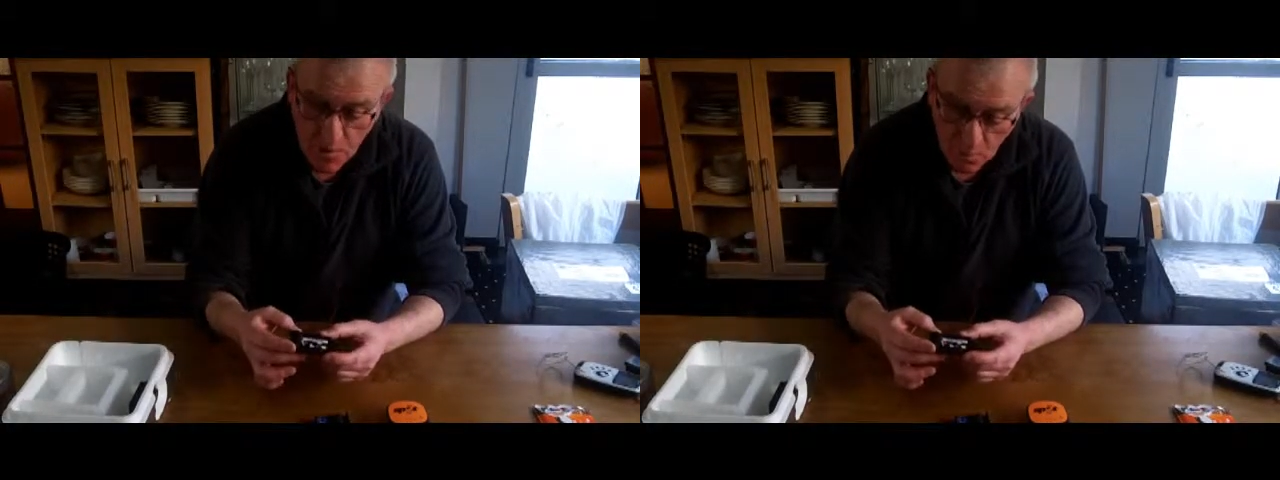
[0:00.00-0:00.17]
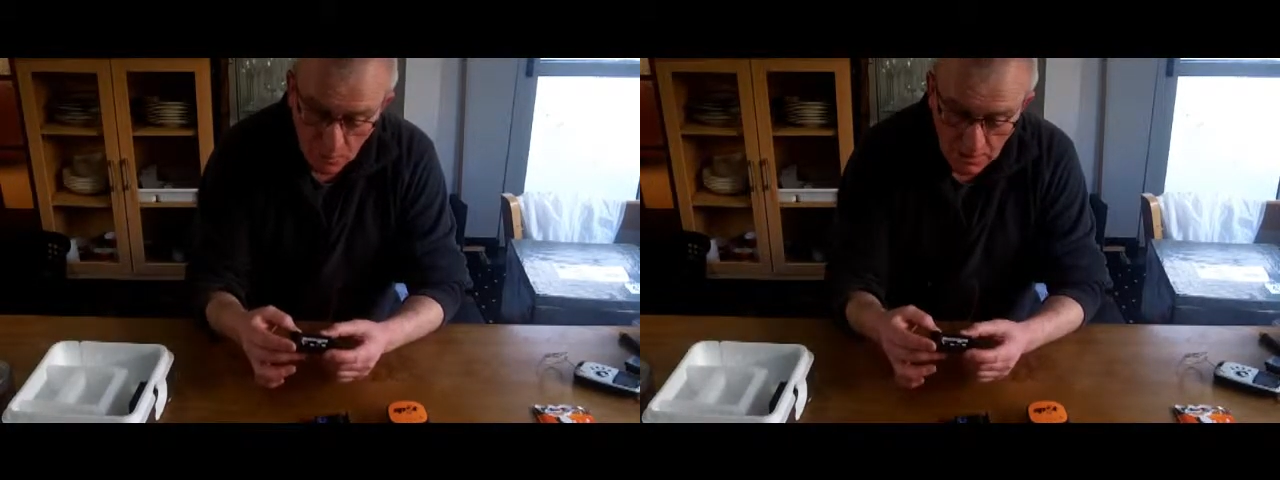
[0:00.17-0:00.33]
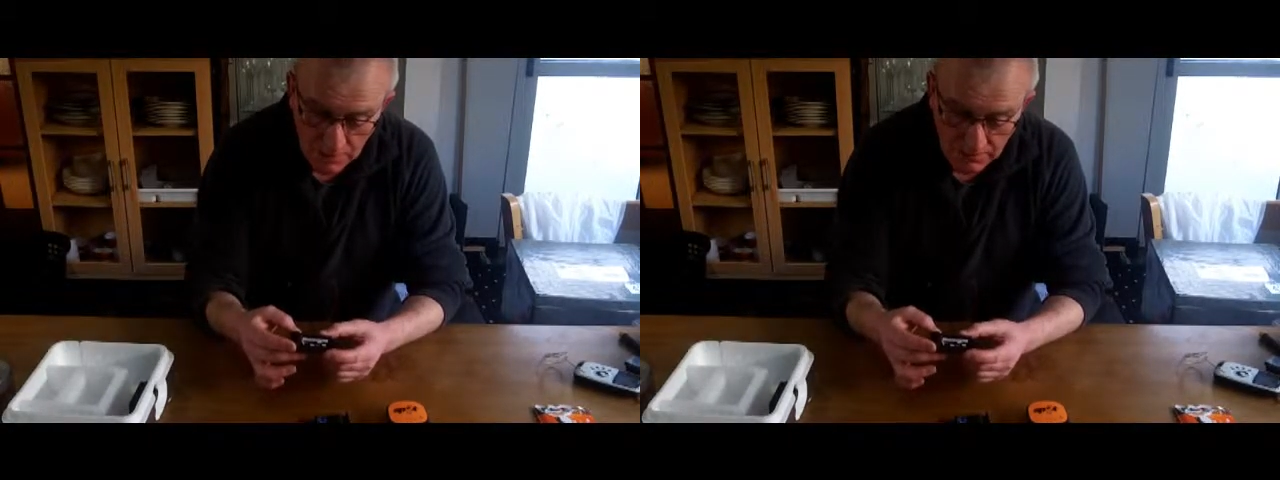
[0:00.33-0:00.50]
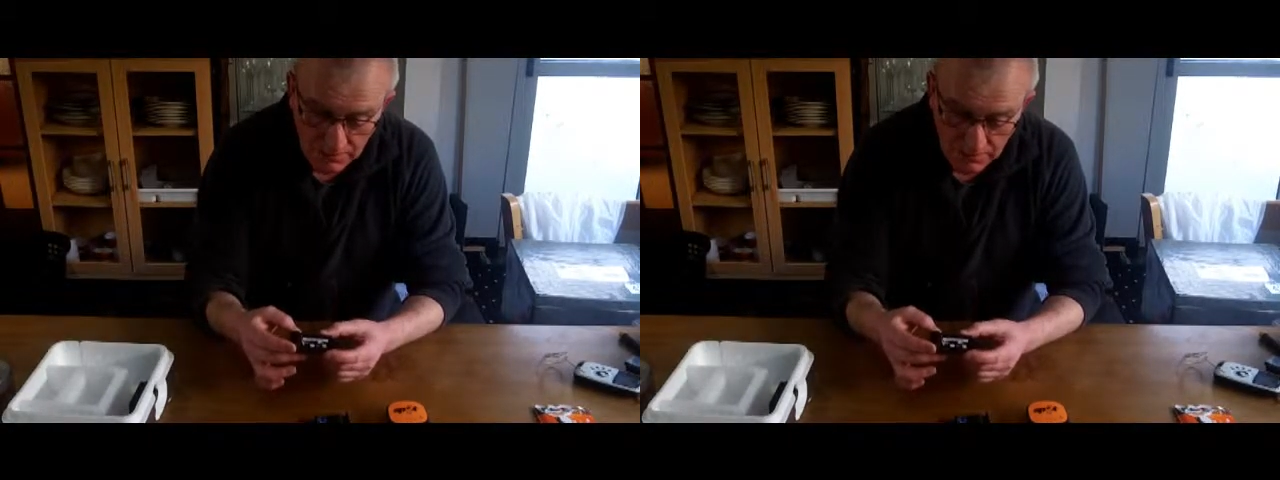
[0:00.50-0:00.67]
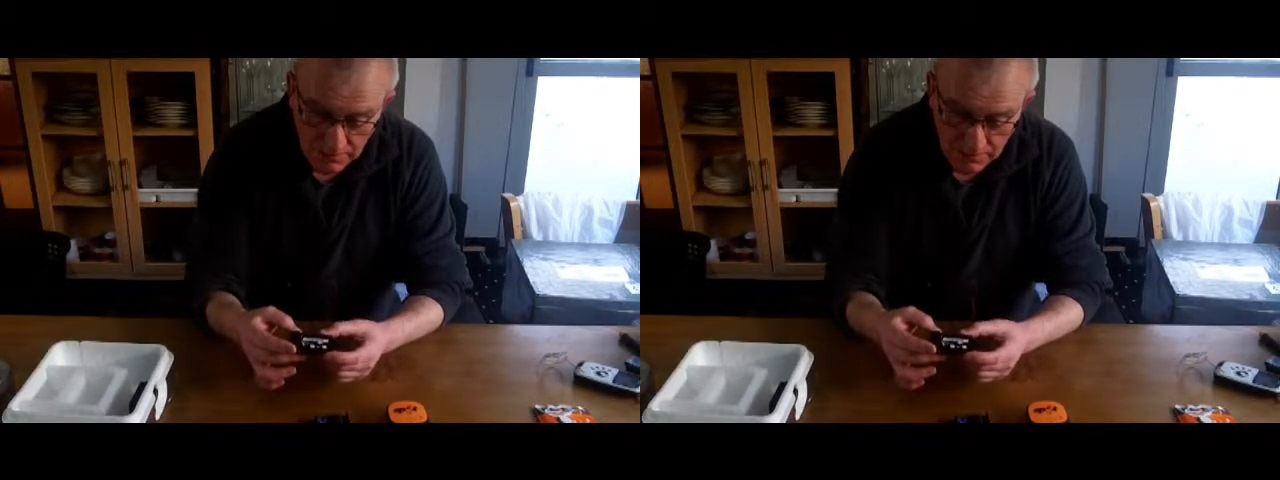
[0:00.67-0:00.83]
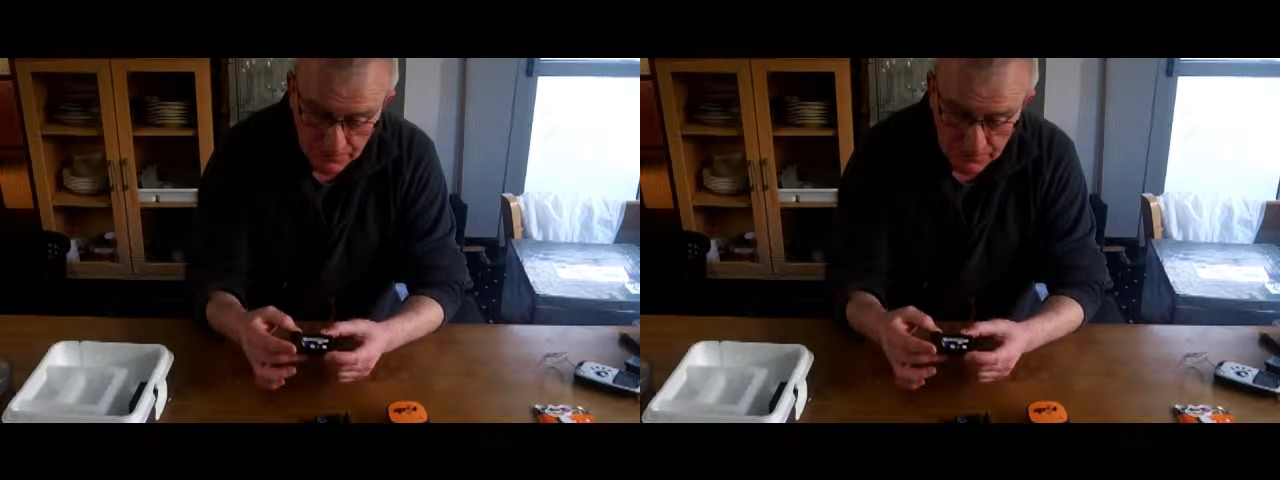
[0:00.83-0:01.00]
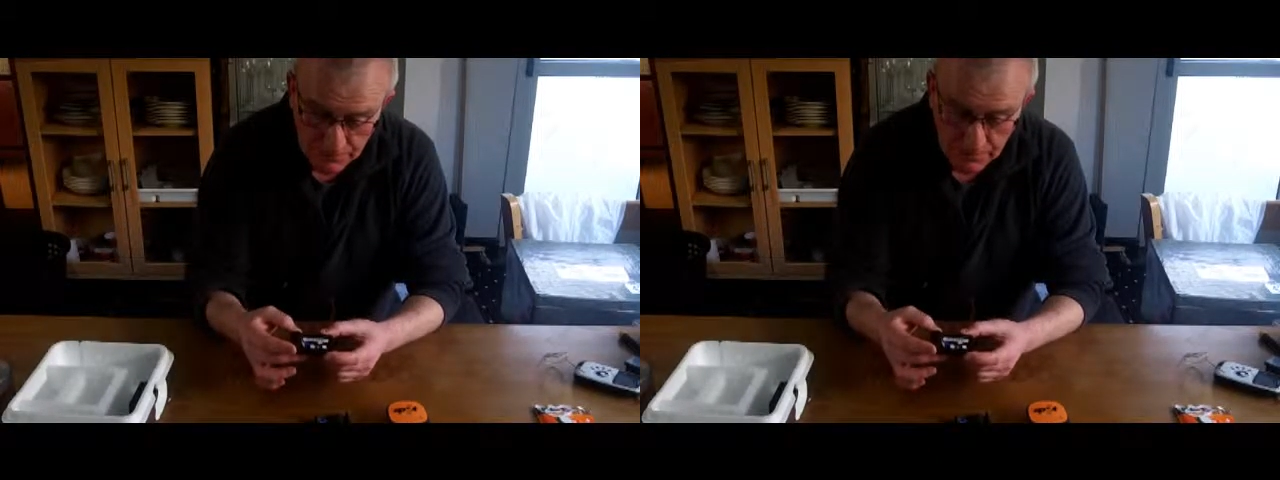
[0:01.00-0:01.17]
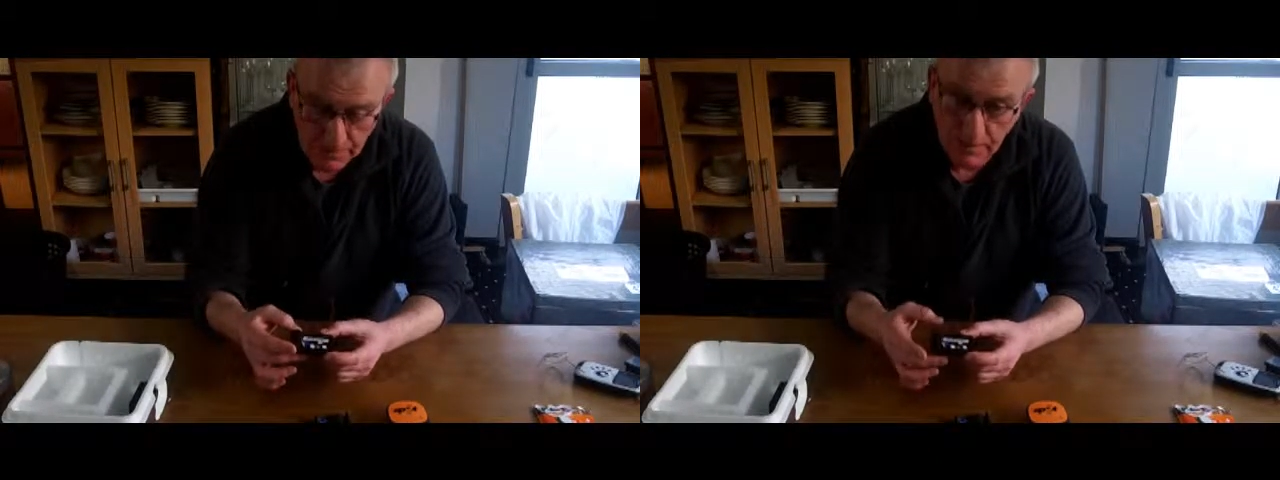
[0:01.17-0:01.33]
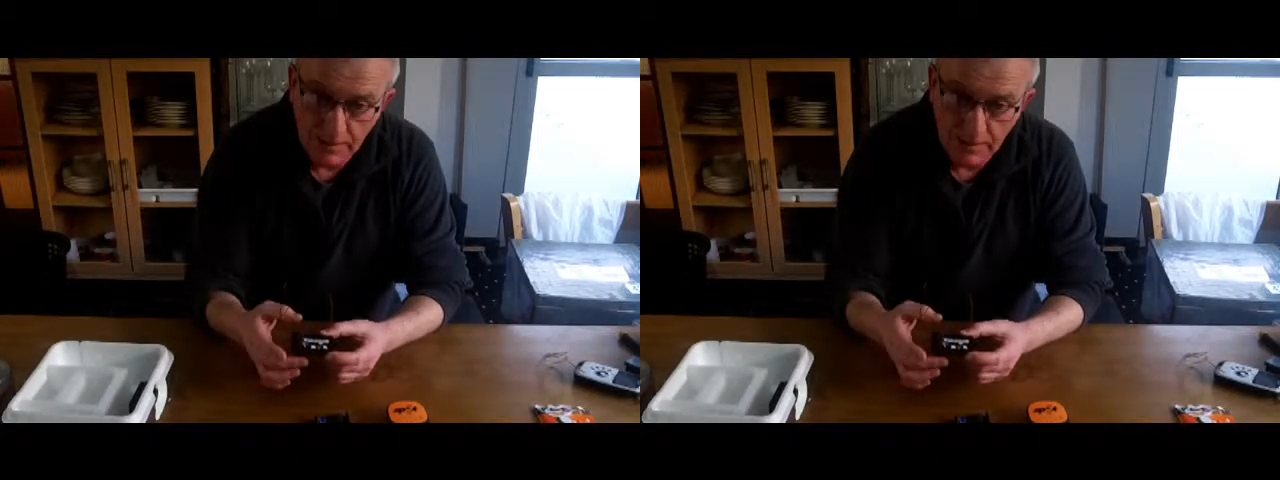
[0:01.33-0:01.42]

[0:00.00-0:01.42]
wherever you're launching